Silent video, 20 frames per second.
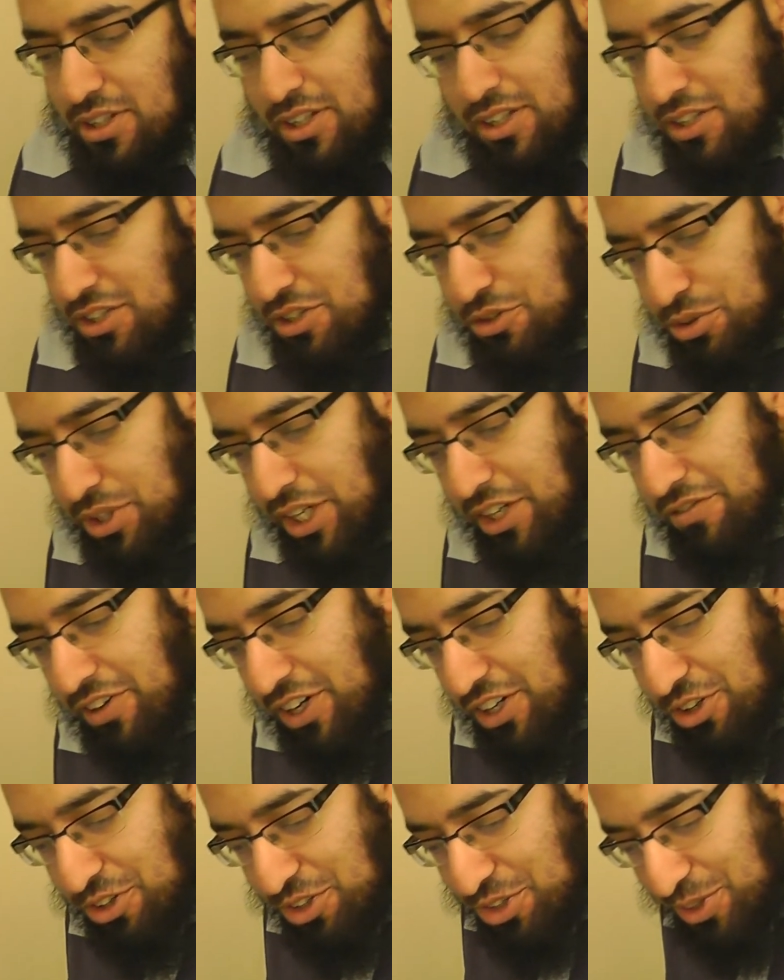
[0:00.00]
It will take
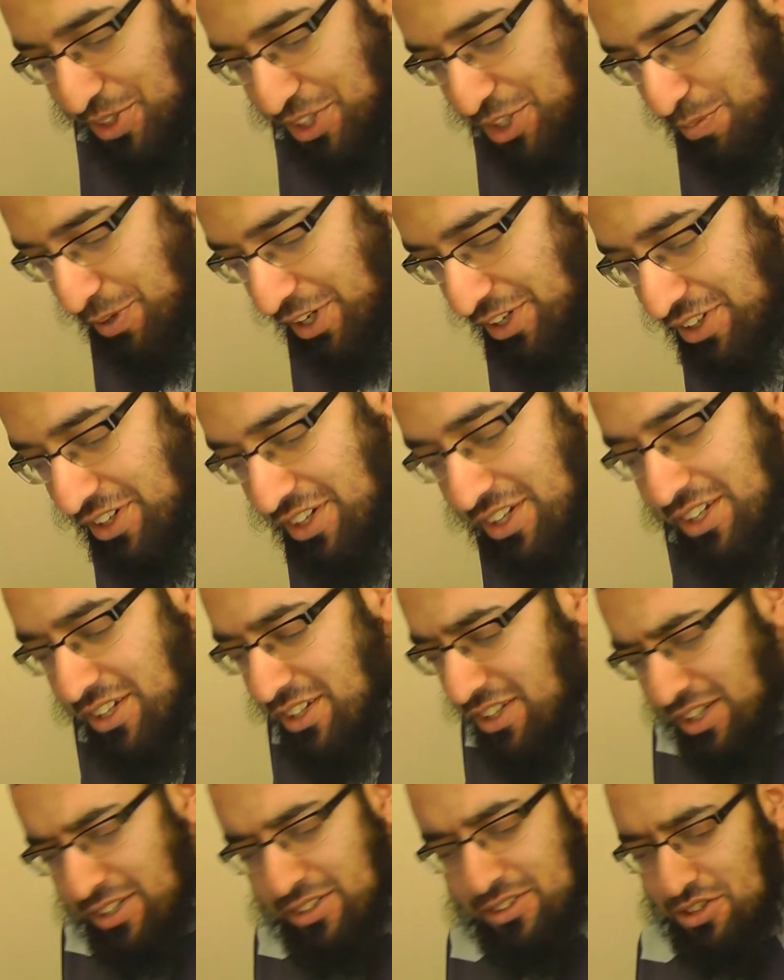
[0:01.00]
very long to explain,
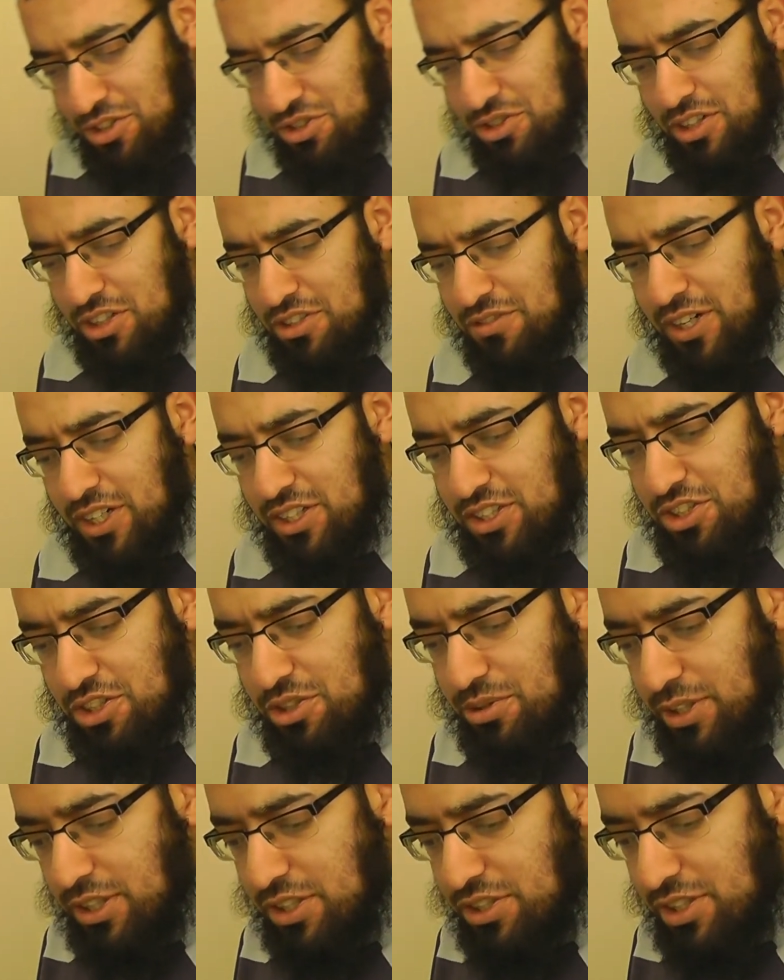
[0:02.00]
and inshallah it's very easy
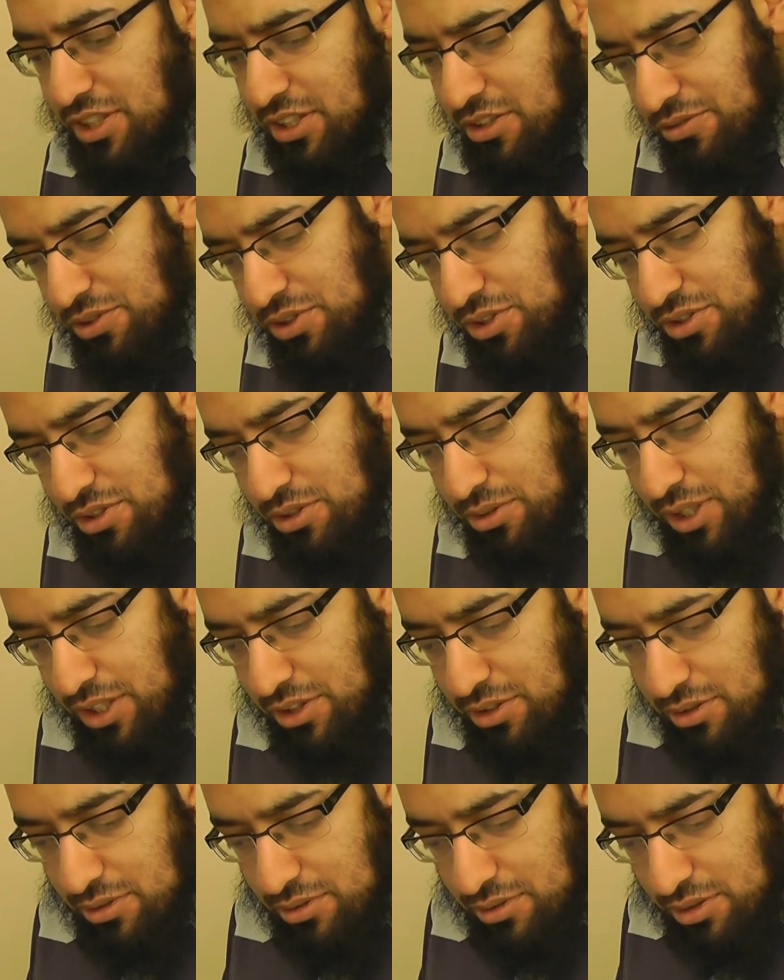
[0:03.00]
to understand if you just look
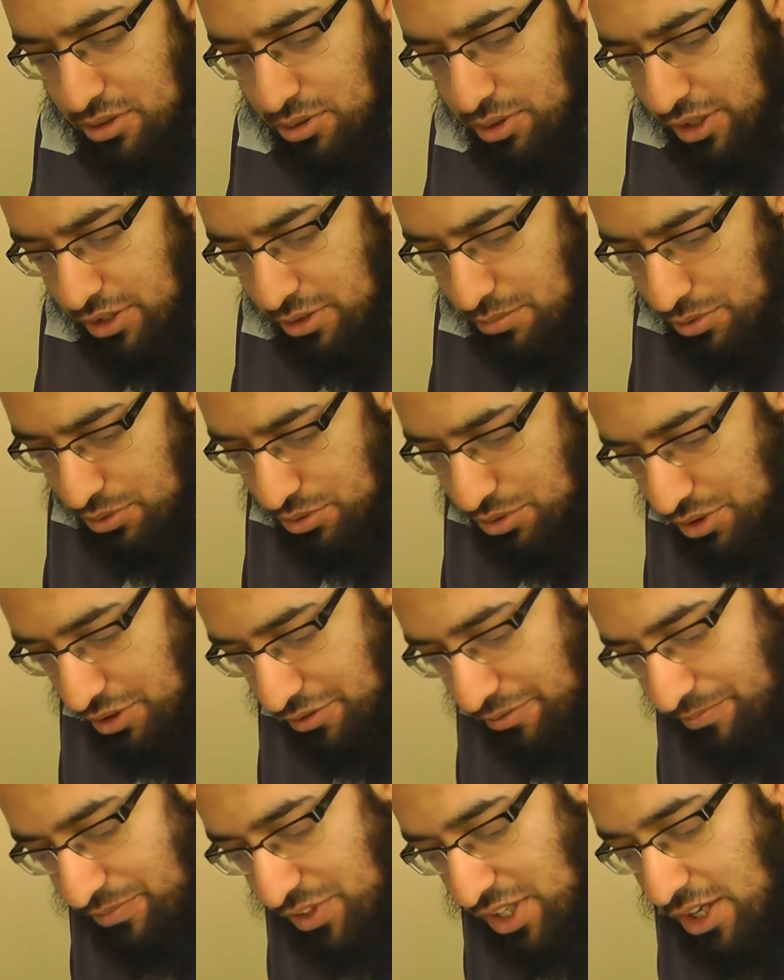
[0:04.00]
at the blue
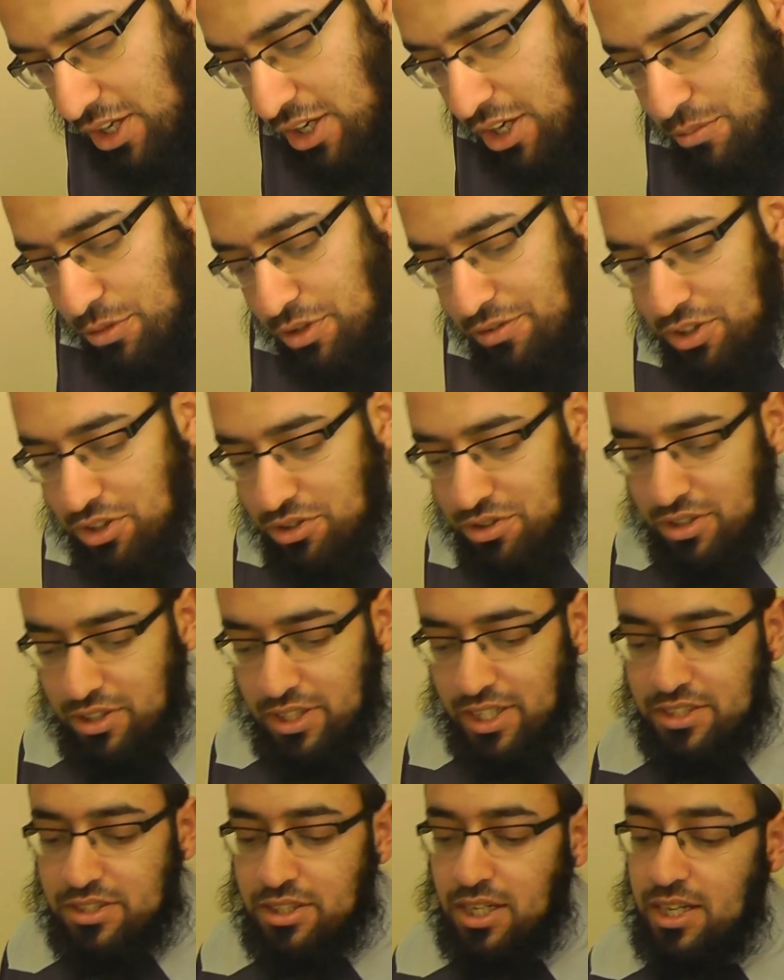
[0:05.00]
stuff. Moving on to the
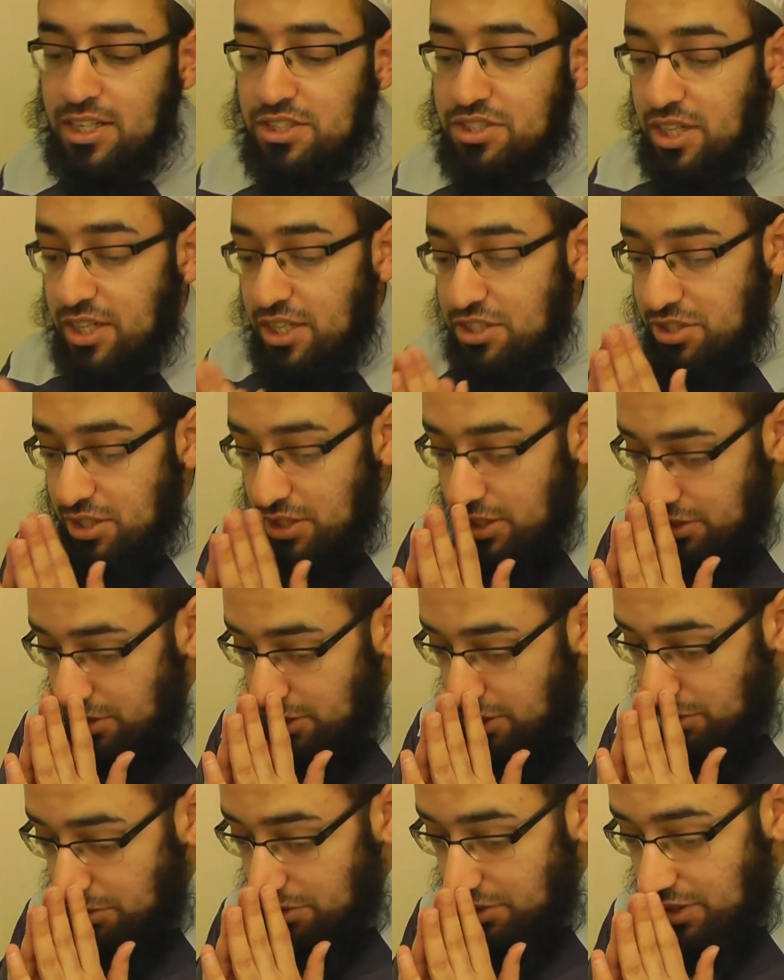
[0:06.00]
next ayah, sayasla
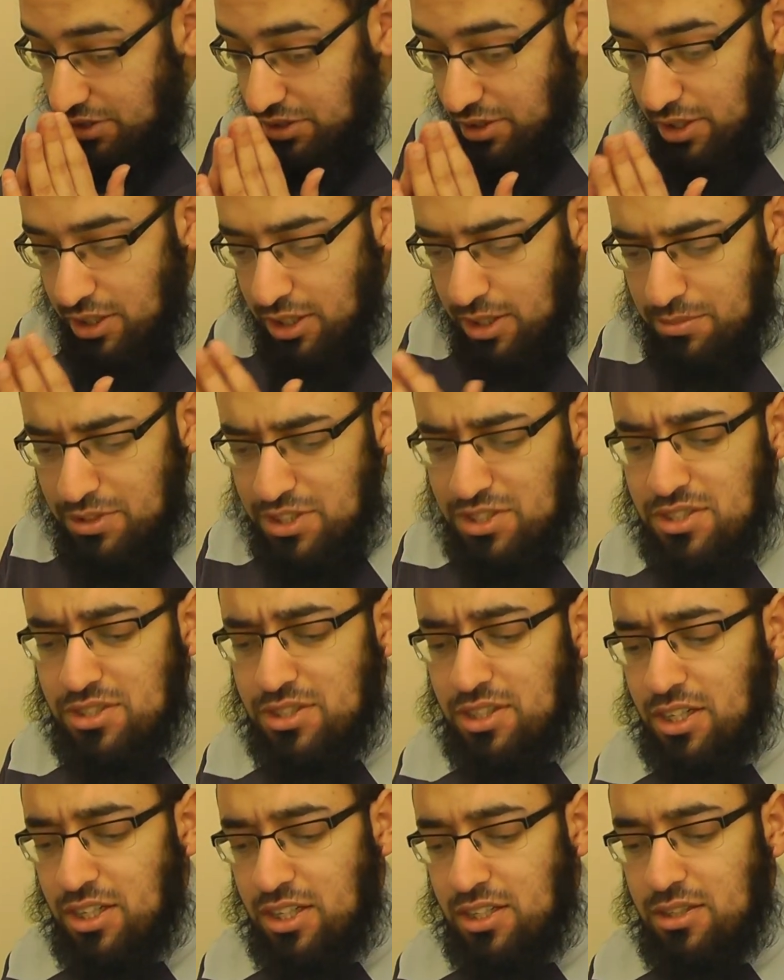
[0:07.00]
naran dhat lahab. This is
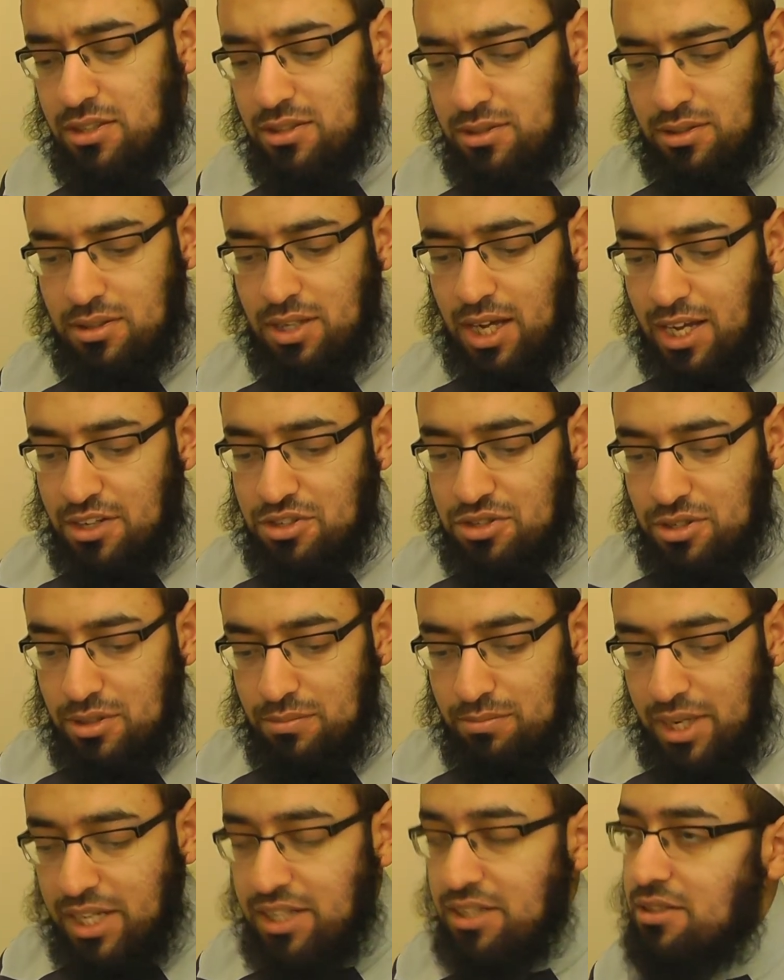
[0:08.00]
the actual
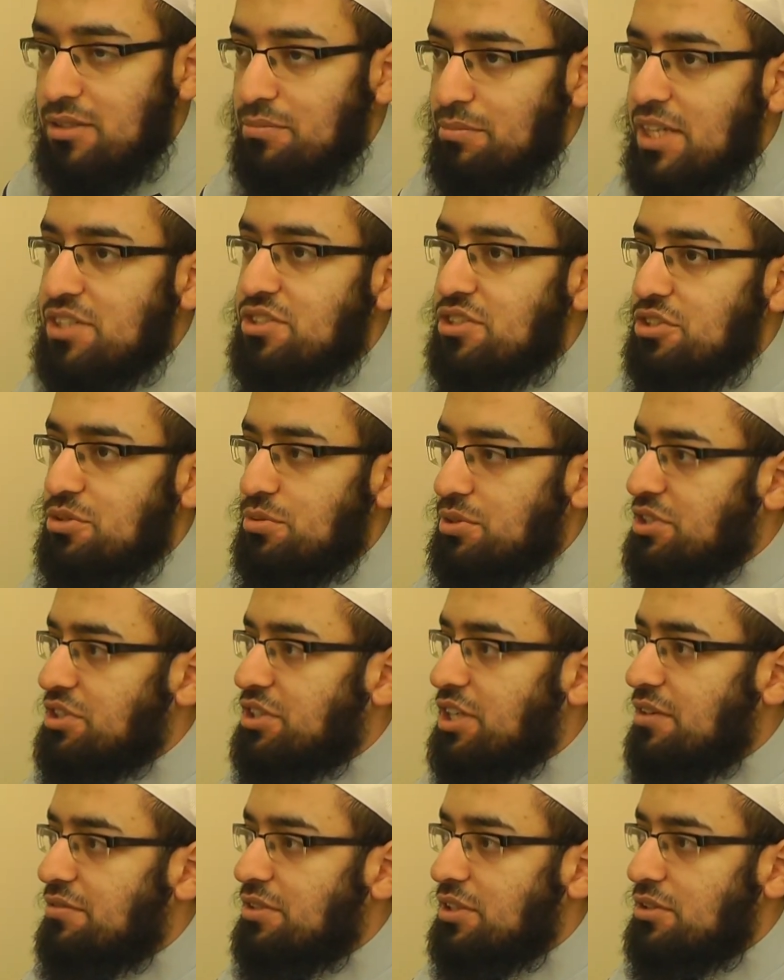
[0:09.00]
main message which is
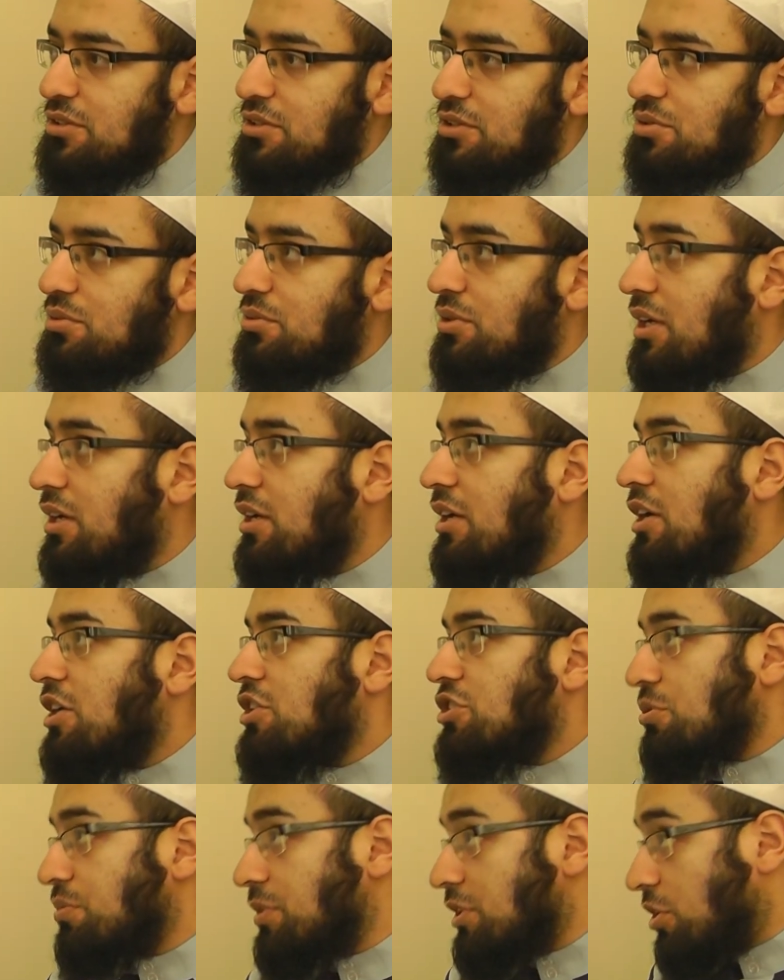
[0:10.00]
given in the surah.
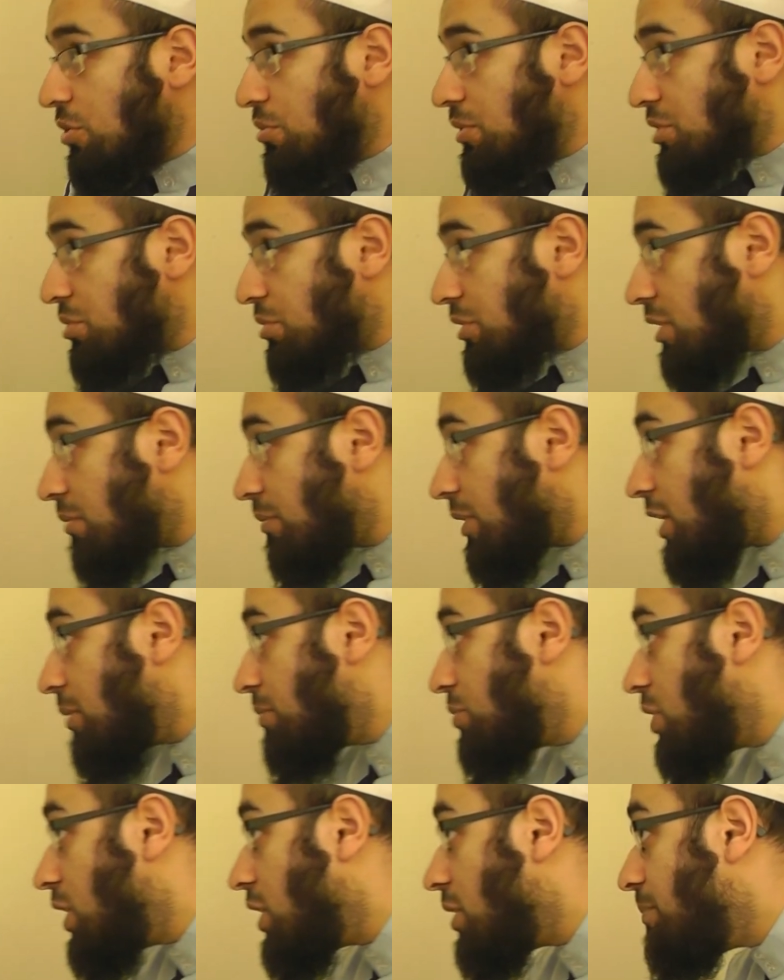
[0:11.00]
So we know we're talking about
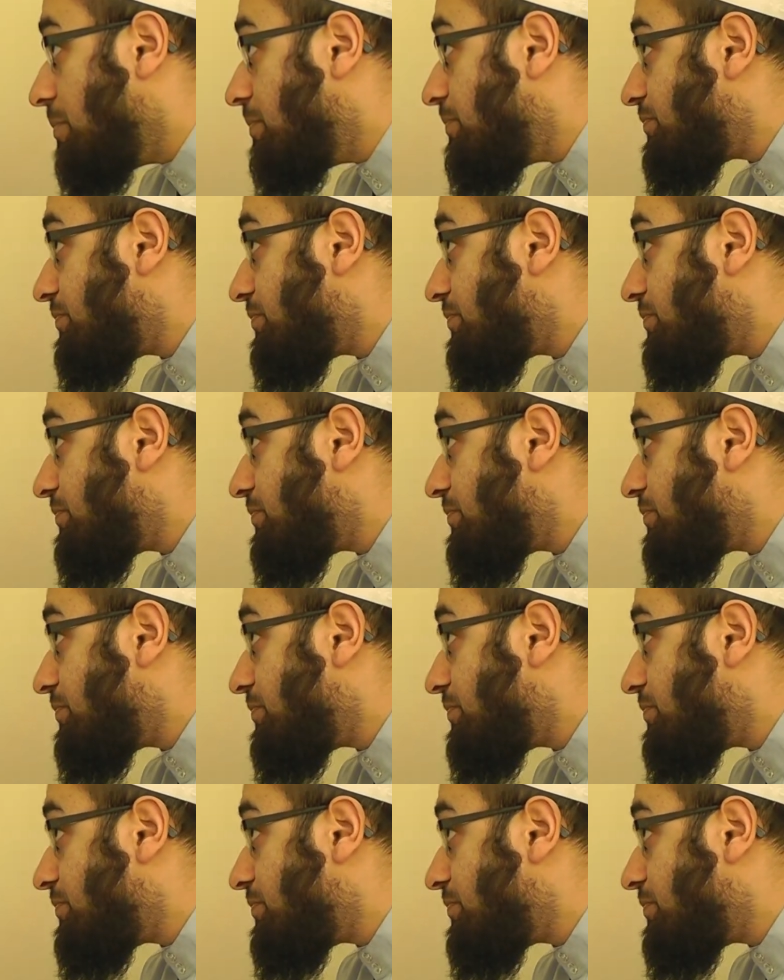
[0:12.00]
Abu Lahab,